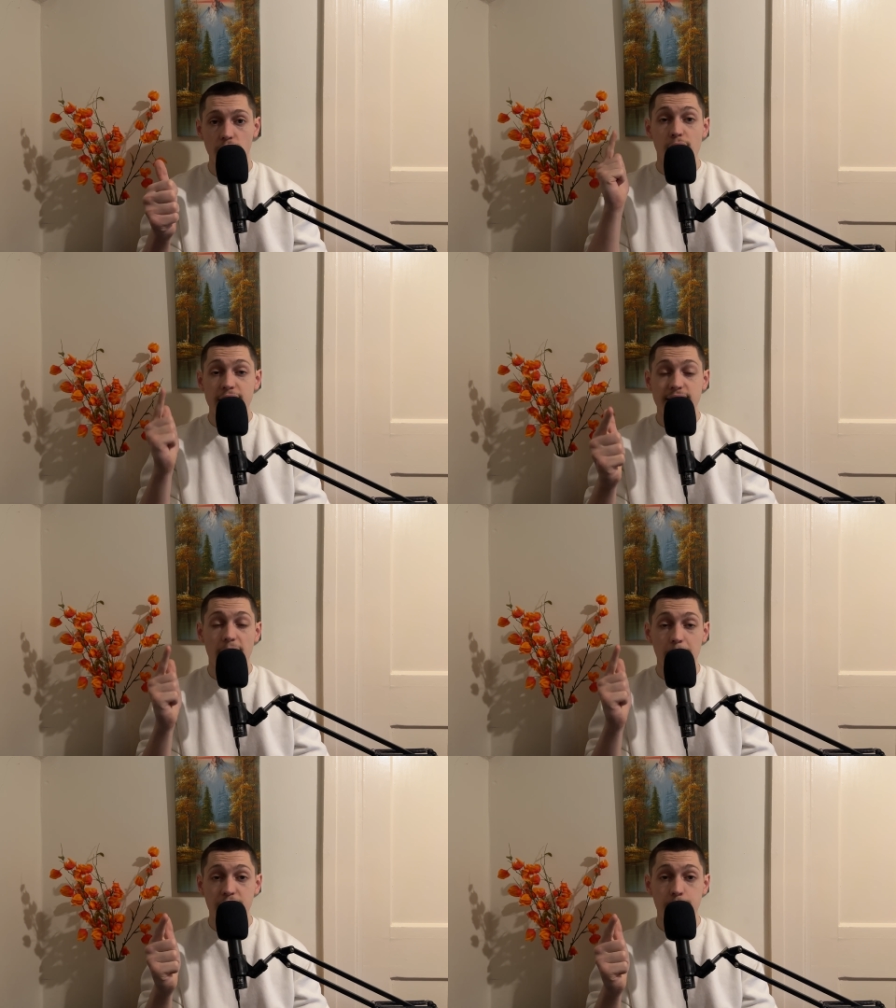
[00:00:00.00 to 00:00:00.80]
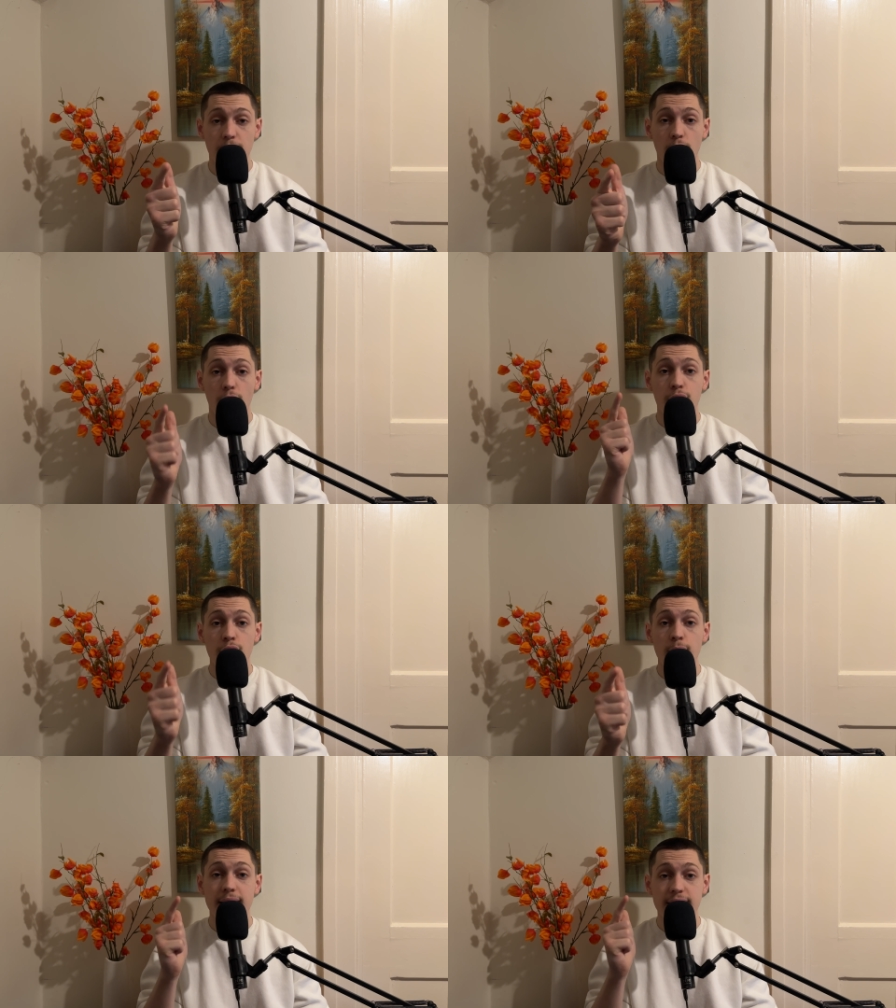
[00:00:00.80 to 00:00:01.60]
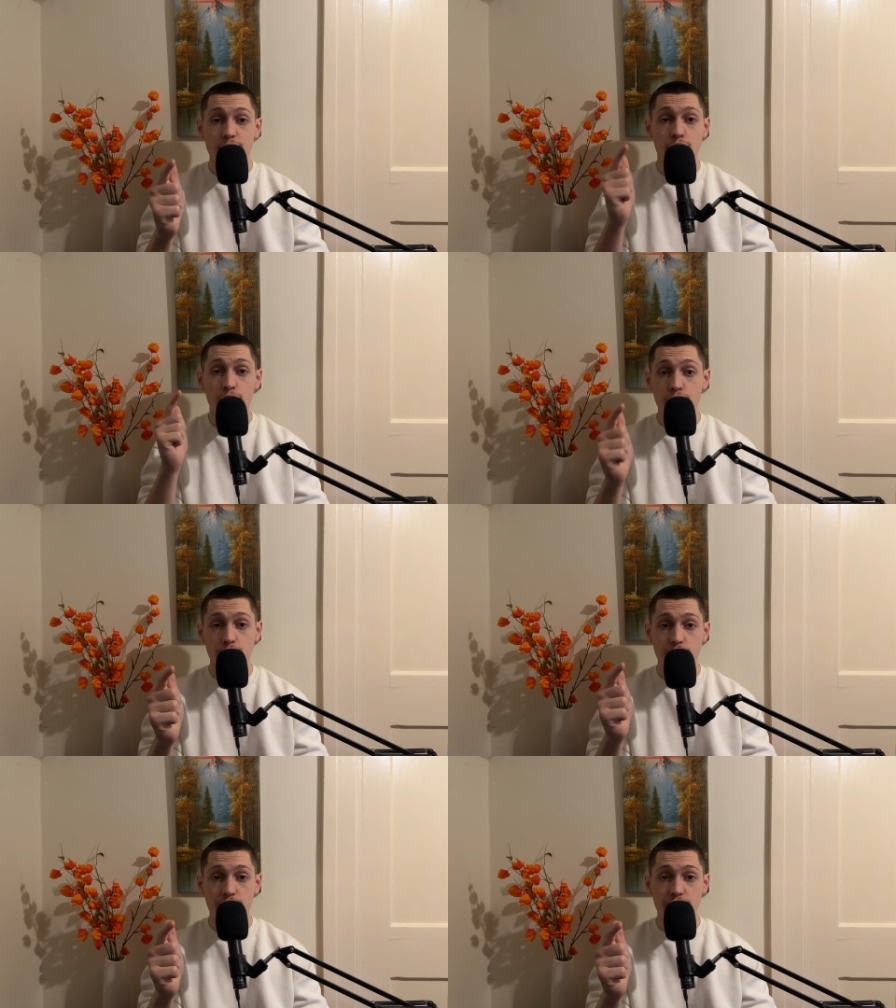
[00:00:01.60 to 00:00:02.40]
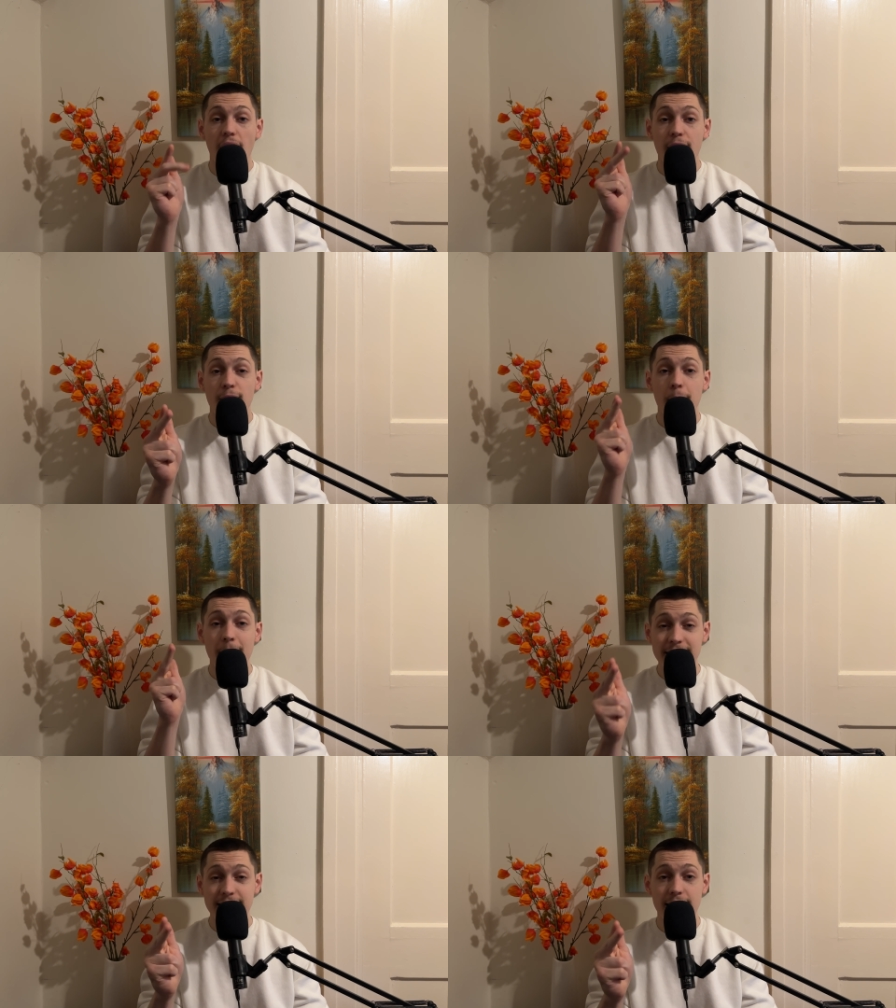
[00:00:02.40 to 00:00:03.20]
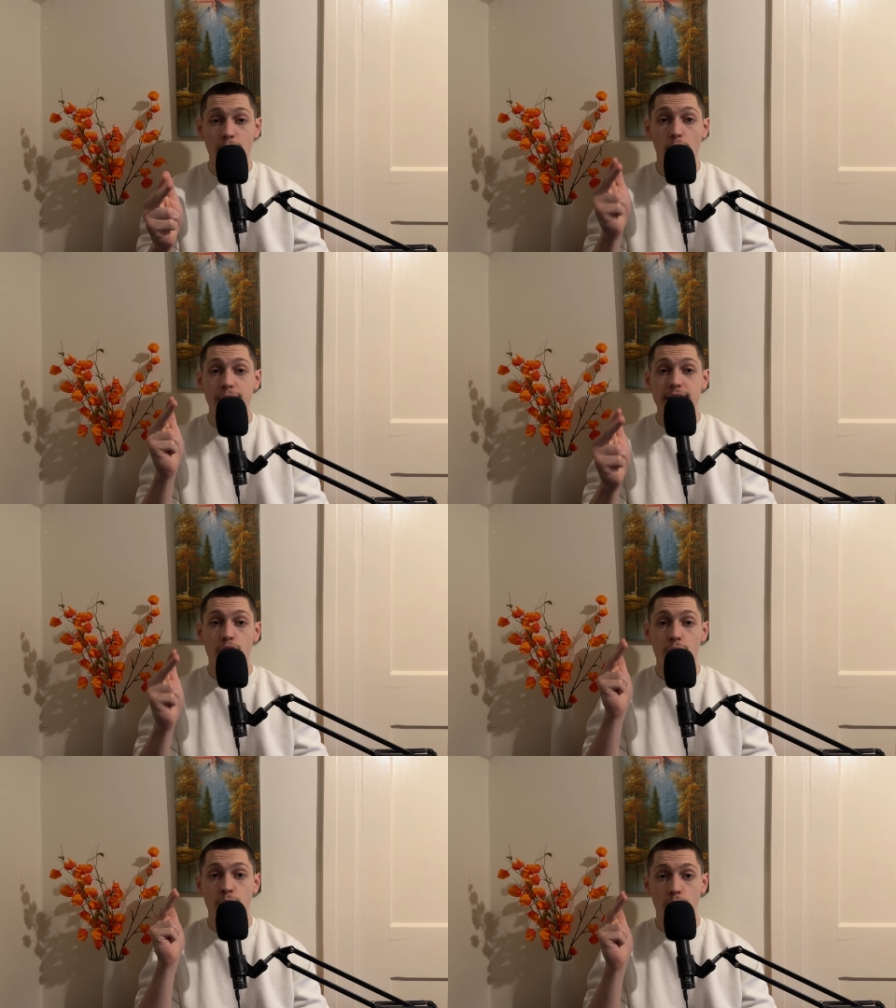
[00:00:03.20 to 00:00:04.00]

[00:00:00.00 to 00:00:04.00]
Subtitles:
the establishment of new institutions, and the minting of its own